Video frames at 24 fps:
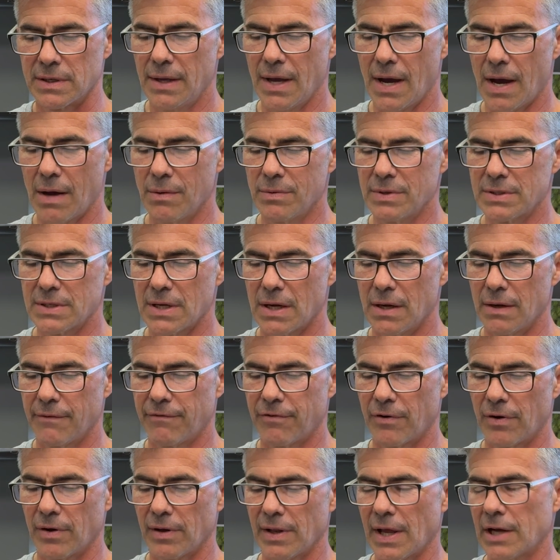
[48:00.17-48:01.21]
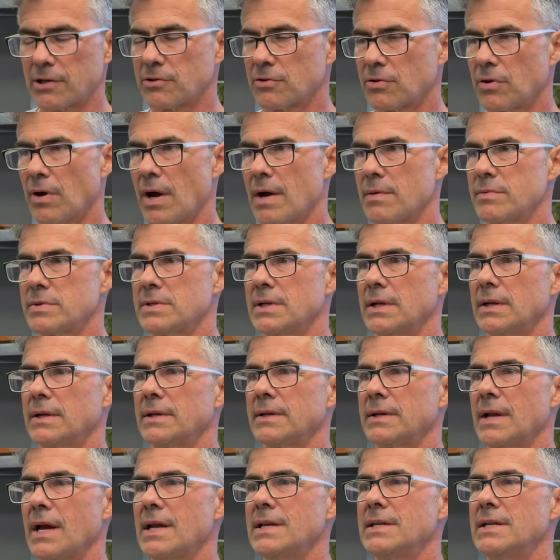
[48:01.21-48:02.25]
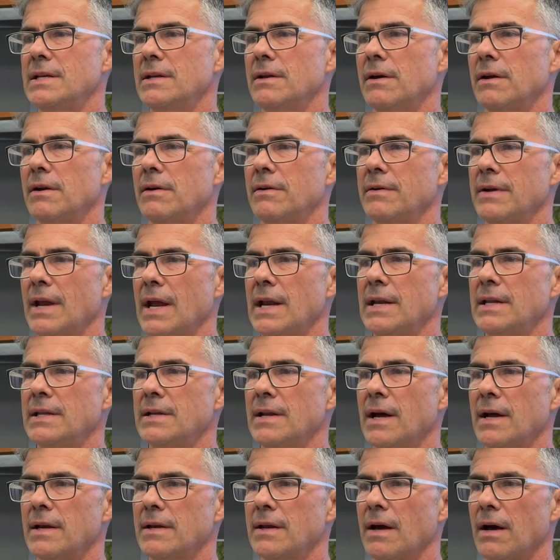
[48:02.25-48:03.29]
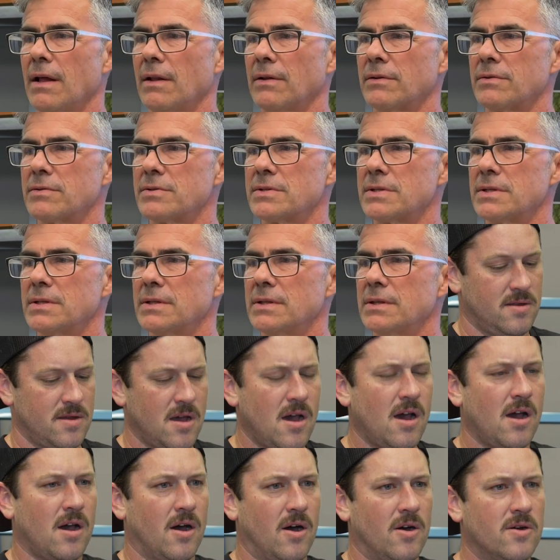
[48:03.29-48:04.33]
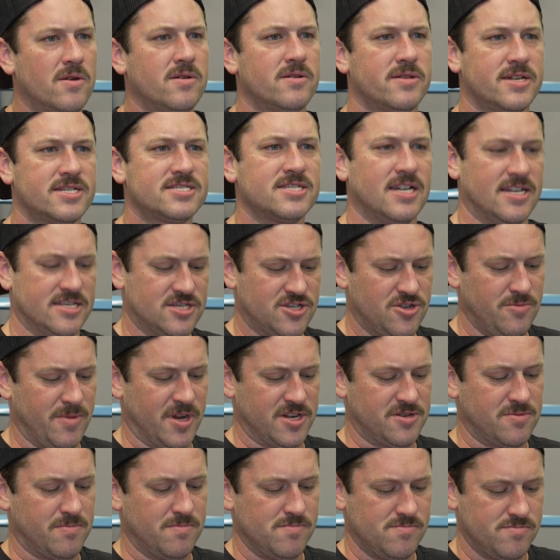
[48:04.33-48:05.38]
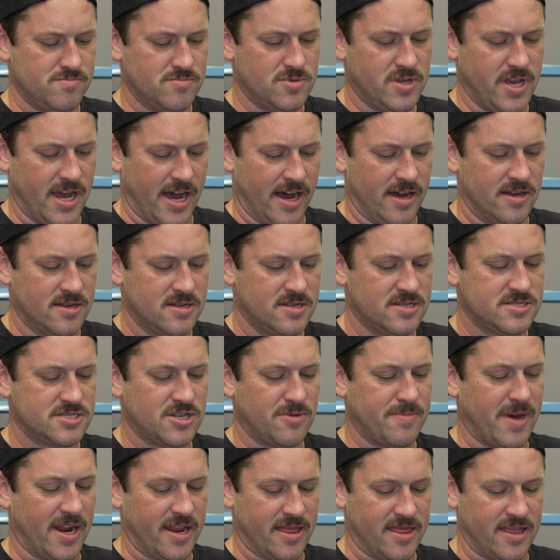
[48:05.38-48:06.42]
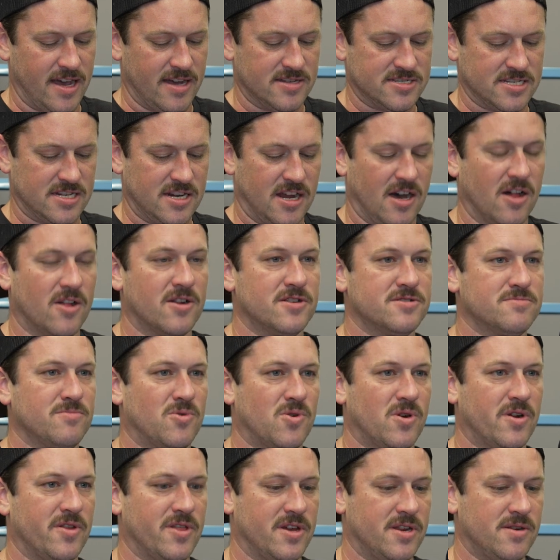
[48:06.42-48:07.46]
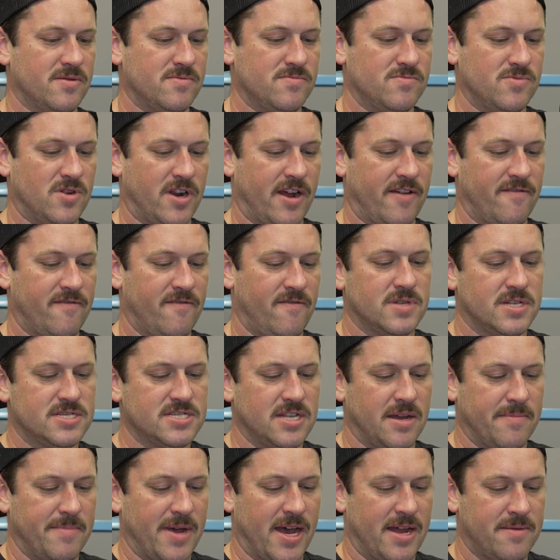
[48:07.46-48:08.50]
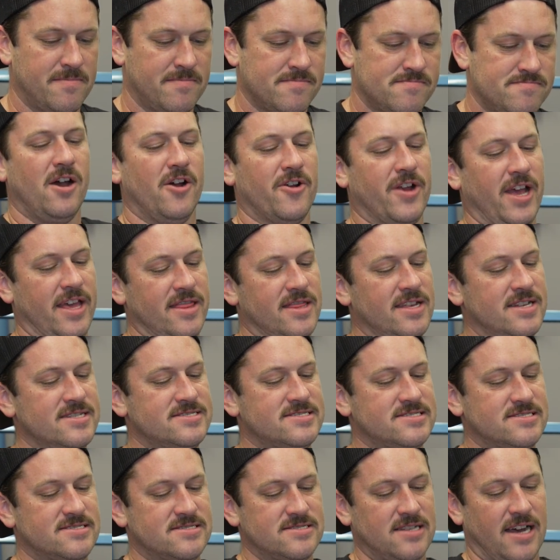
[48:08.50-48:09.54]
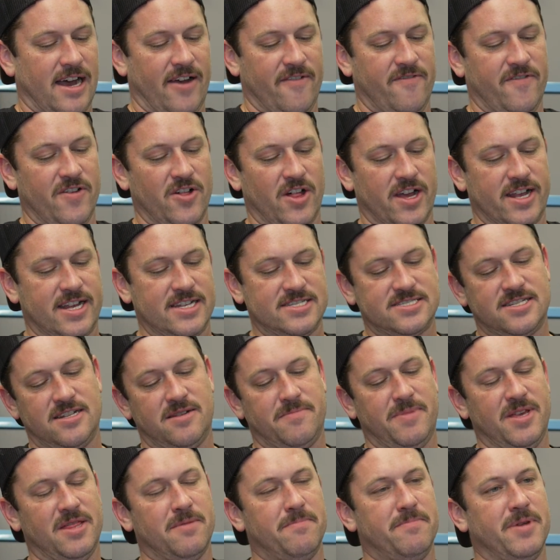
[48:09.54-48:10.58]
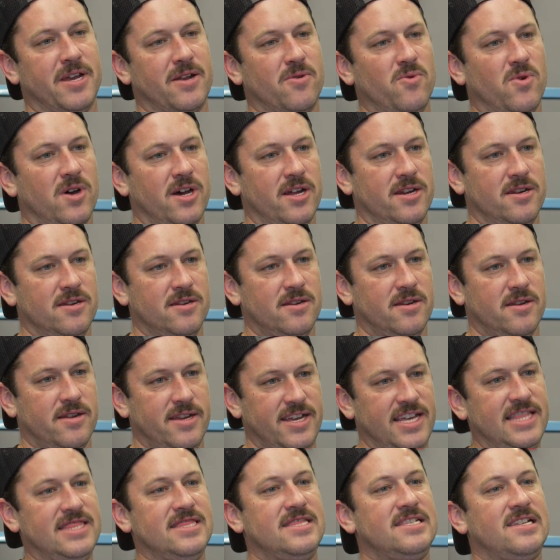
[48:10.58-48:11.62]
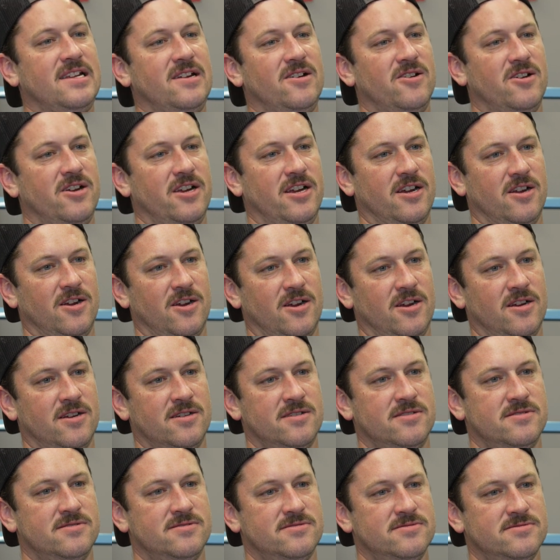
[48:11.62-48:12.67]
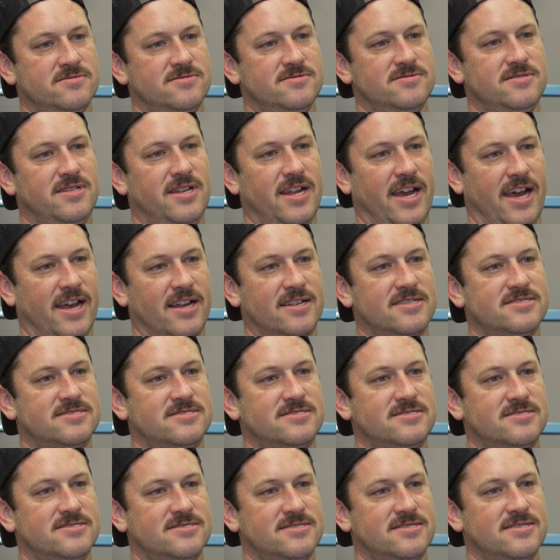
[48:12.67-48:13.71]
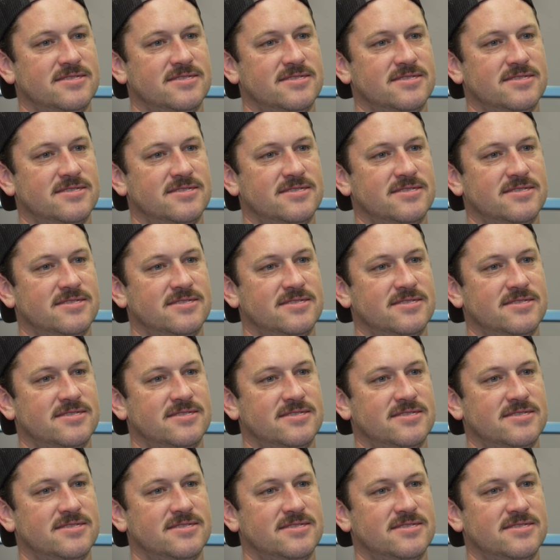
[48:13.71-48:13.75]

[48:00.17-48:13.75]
Yeah, for electrical, I was at $1,989. Oh, that's not too much. Yeah. So about $1,000 more than what that's not bad. Okay. This I feel like is going to be the big one. Interior next.